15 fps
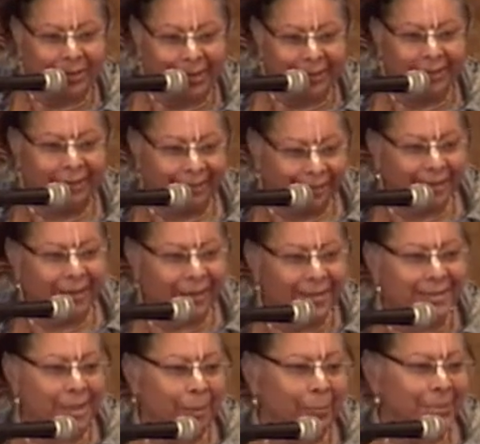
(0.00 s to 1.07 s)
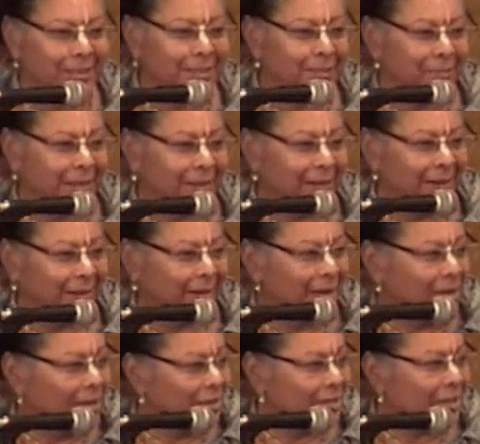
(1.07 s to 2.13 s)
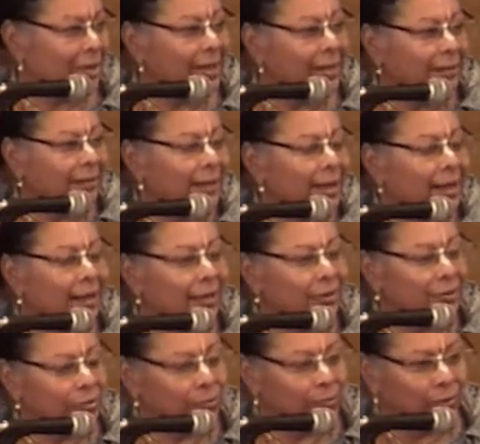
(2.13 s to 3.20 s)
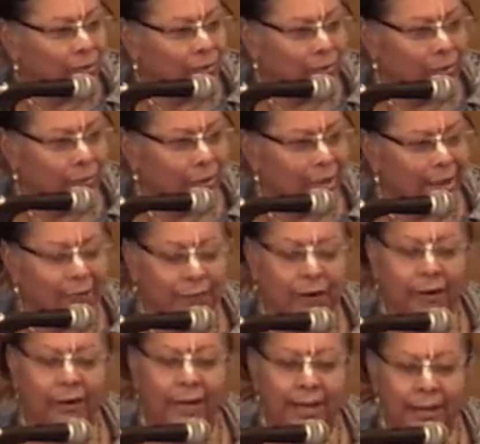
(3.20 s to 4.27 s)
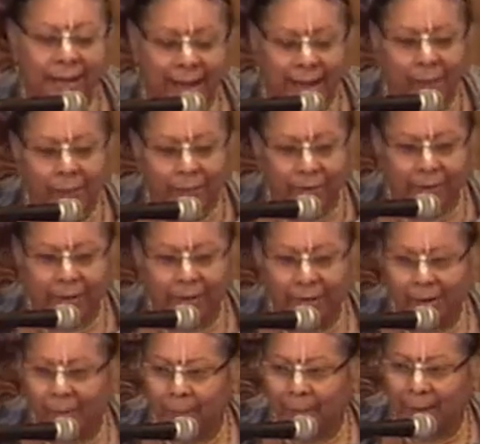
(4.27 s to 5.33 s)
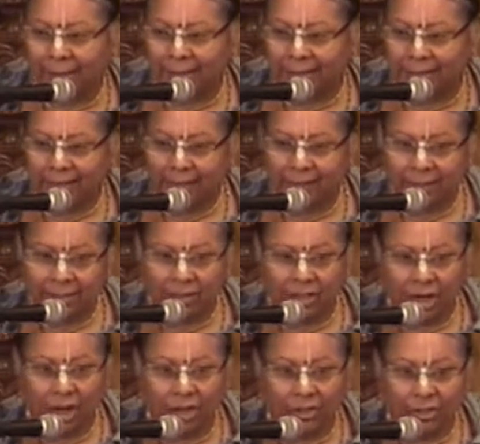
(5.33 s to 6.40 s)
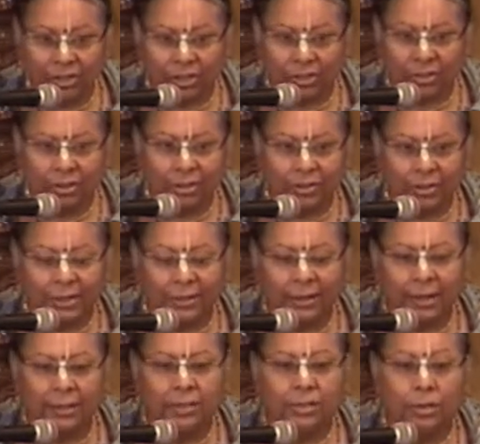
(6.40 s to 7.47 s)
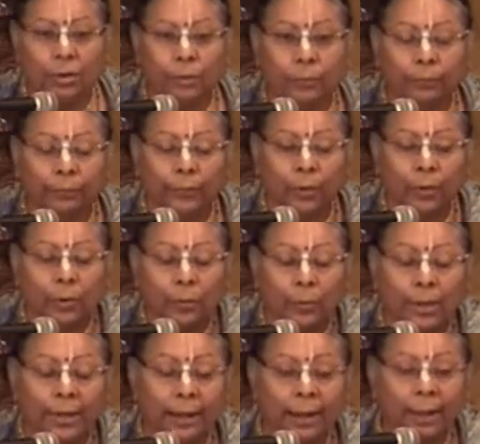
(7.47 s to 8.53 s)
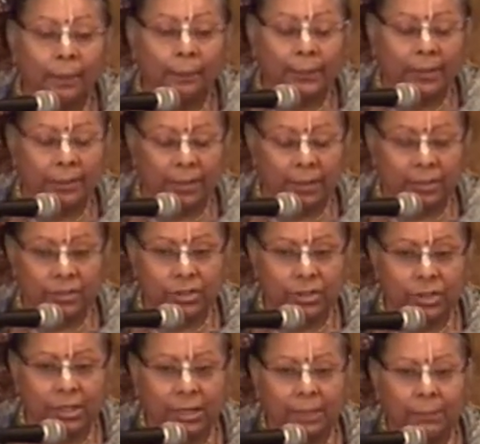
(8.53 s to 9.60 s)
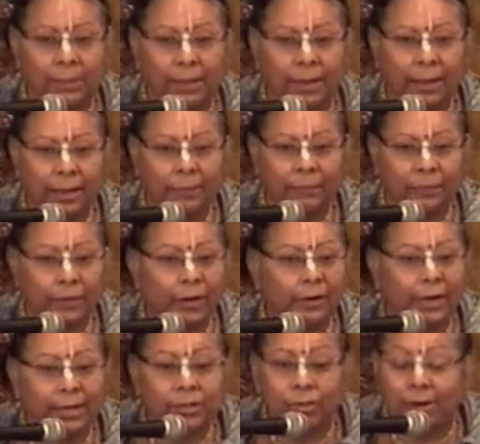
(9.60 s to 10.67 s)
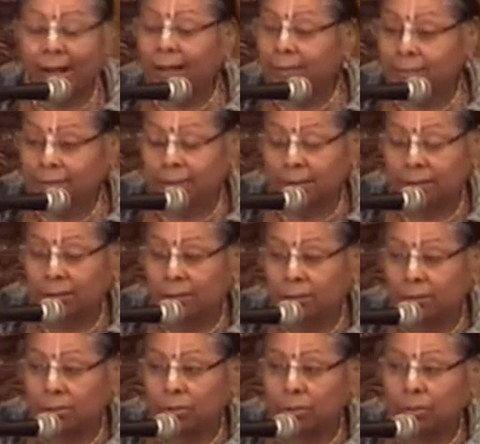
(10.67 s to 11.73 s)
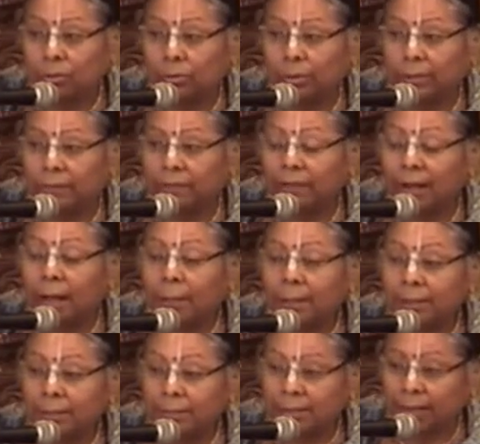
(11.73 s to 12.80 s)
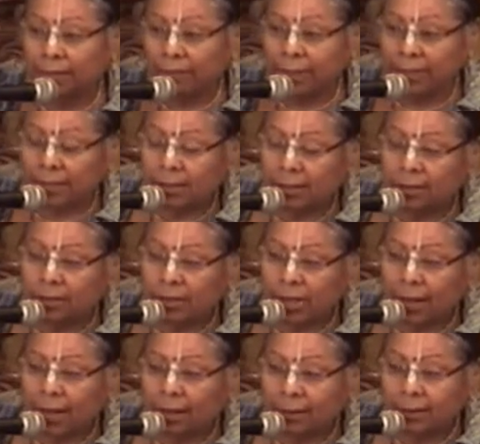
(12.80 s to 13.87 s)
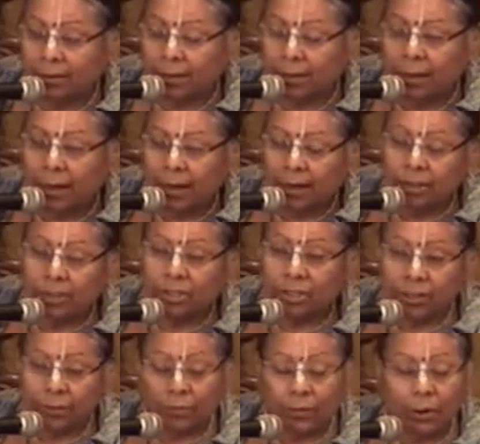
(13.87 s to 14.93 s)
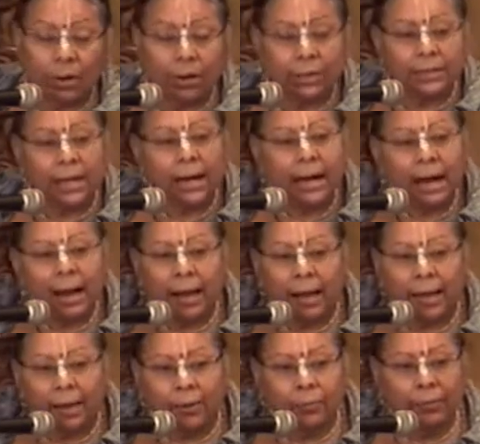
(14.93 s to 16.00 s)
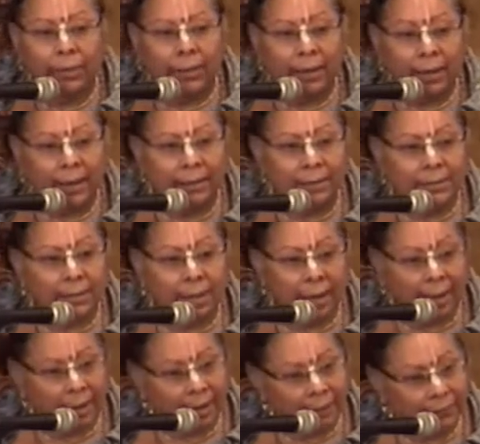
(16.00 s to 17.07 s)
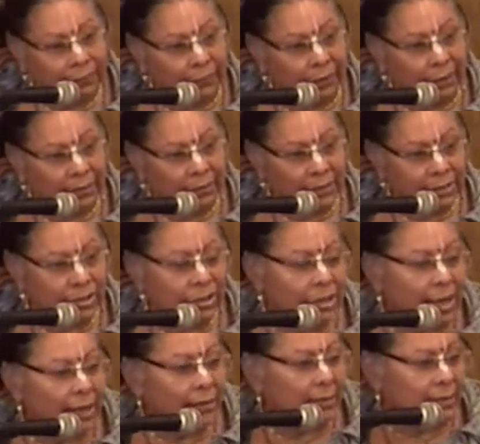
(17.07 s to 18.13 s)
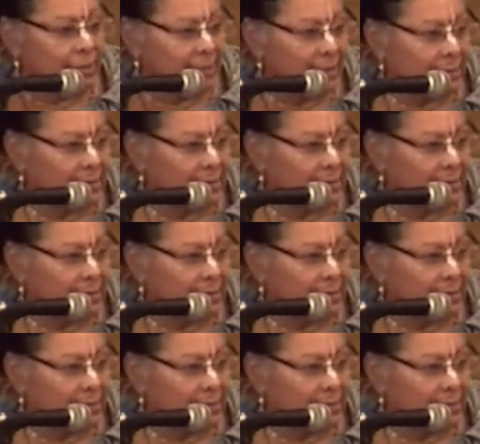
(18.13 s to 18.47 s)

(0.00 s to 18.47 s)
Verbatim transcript: right? That has happened to me. So like that, you get very enamored by seeing these young children. And so what happened is she became very attracted to Lord Vamanadev as a young child. And she thought, I would like to have this child as my